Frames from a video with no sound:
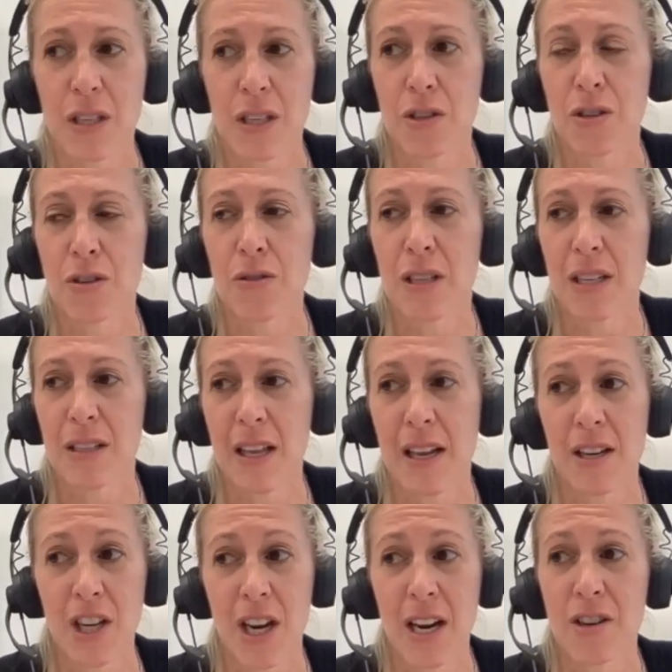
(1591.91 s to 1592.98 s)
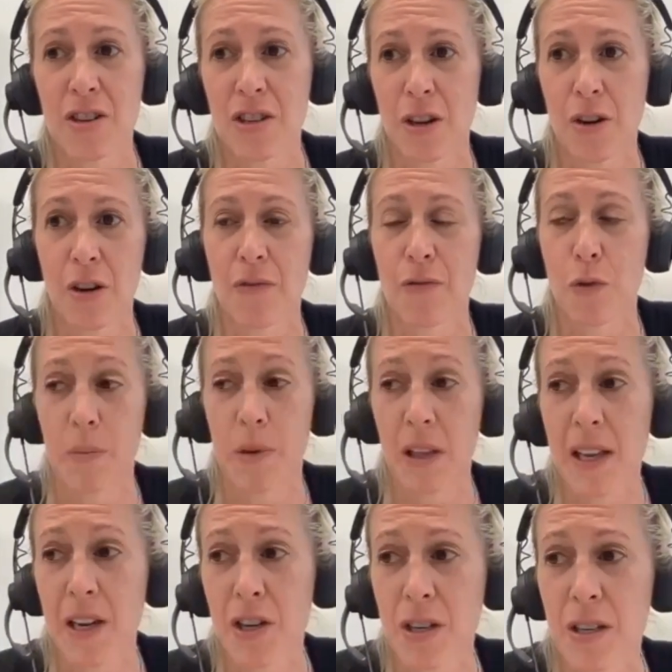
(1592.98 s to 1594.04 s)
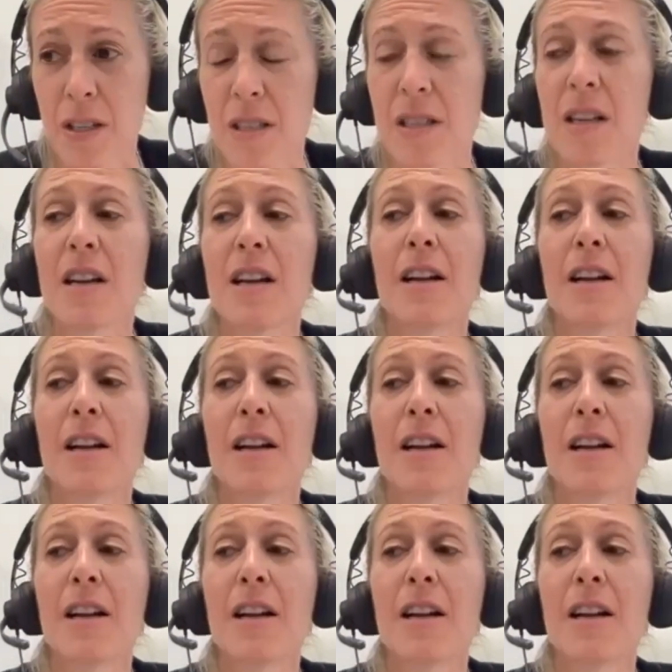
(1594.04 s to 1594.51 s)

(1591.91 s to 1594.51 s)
issues as they change their formulations.